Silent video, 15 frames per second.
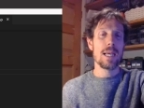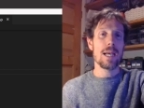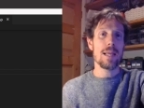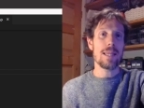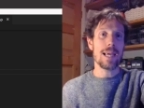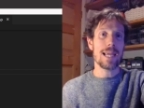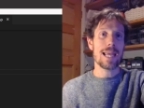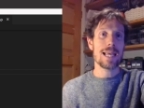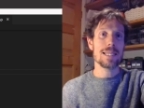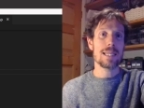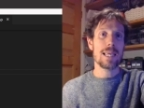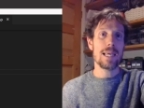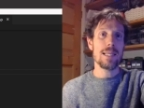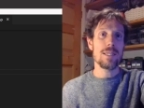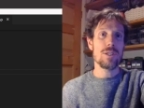and that
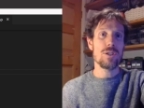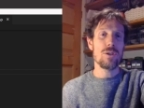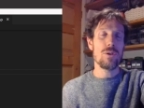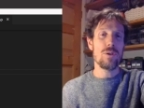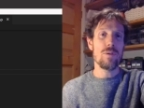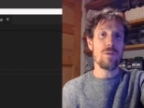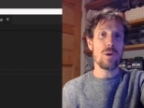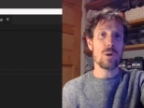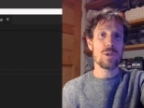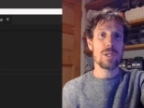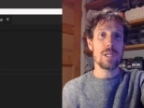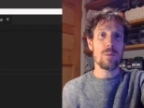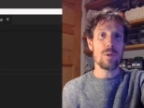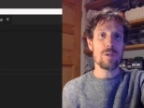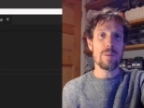cascades to the
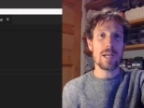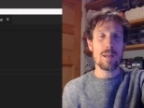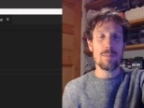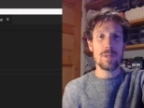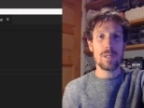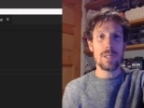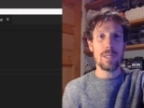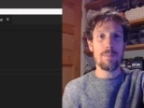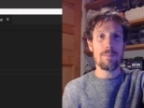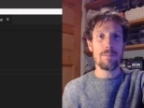velocity which becomes the